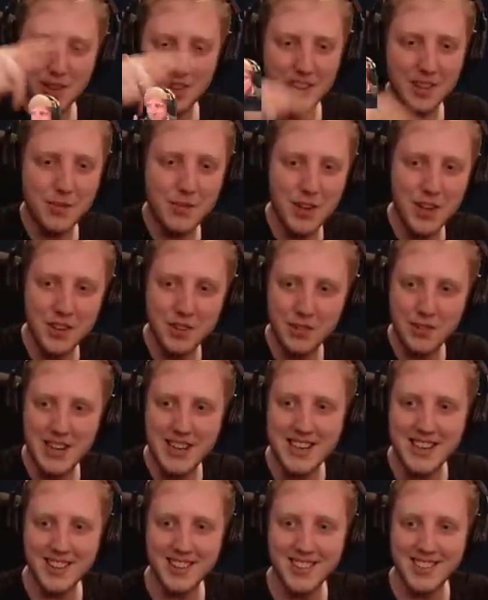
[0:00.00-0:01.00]
within the first
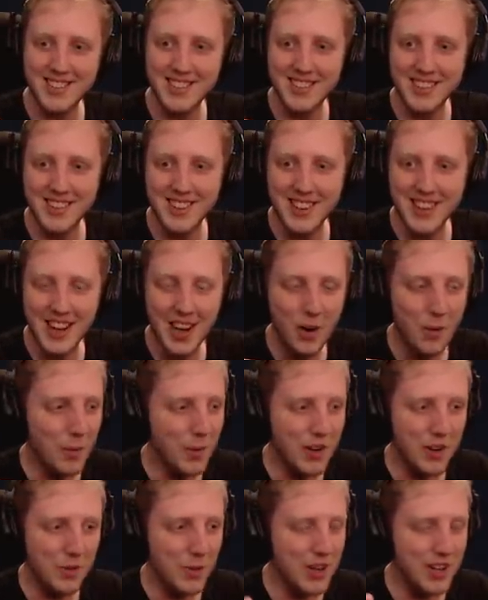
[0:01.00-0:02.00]
radius,
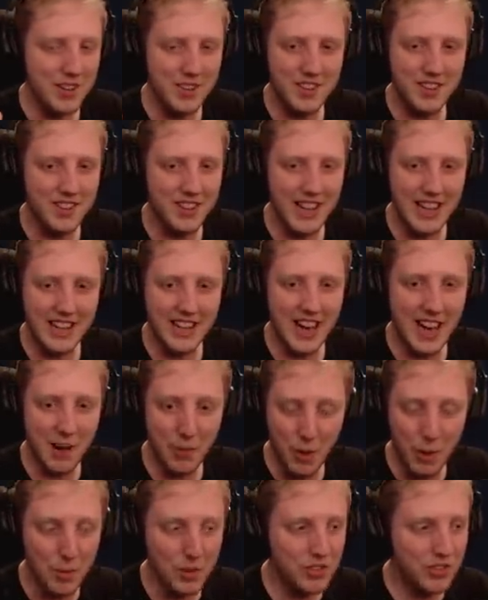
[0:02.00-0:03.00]
were, like uh,
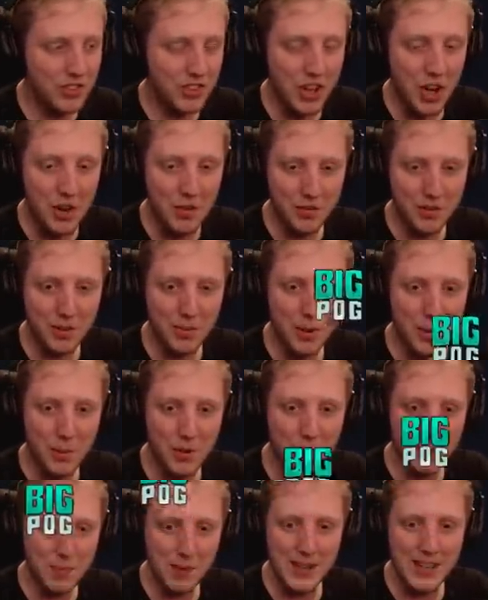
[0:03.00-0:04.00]
one was scuffed and one
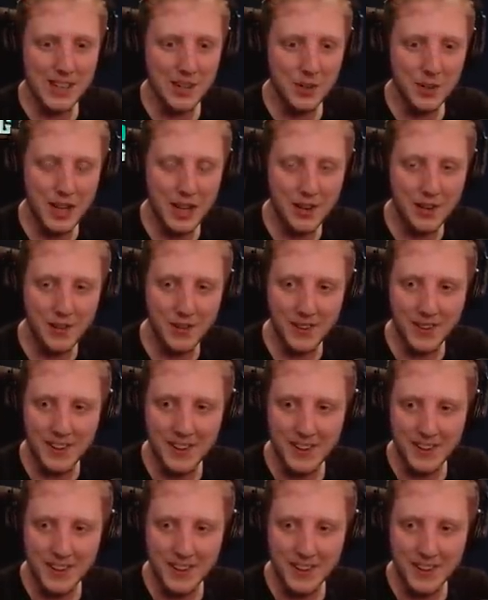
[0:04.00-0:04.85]
was pretty low down.